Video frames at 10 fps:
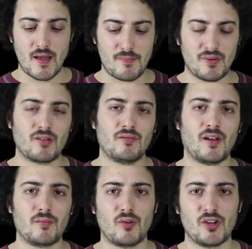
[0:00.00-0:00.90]
bigger
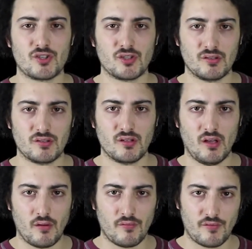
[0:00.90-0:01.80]
vibration
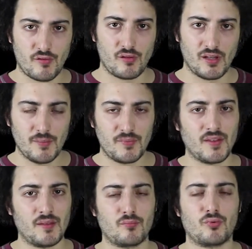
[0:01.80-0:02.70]
of the lips
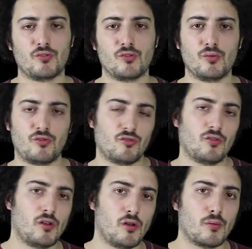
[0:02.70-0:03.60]
and
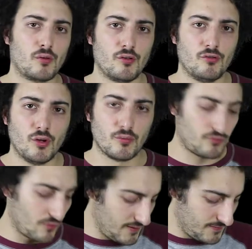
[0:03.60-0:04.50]
produce lower
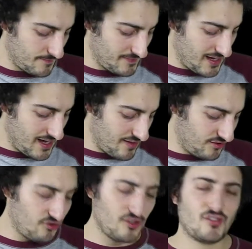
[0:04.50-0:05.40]
notes, right? And
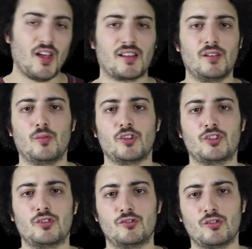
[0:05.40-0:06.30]
this is exactly
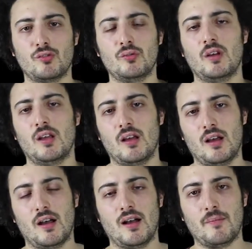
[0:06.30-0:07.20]
what you do
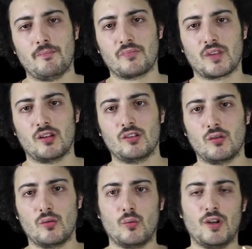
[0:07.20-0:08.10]

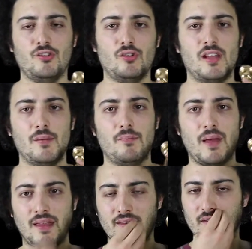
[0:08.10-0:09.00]
when you lip
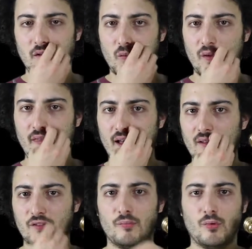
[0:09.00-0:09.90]
bend
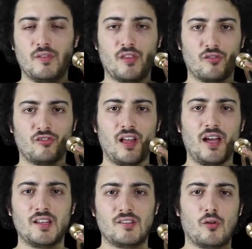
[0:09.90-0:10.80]
without moving the
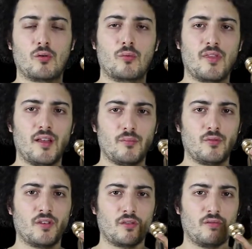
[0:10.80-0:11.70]
slide or without
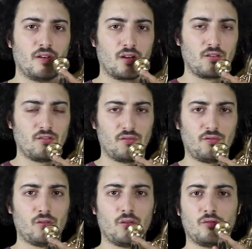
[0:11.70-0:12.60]
moving the fingers
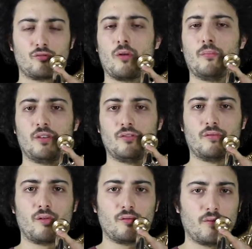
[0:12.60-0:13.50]
if you're on trumpet
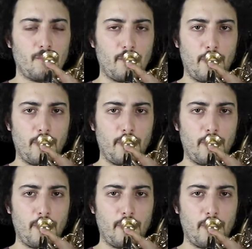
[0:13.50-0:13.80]
euphonium.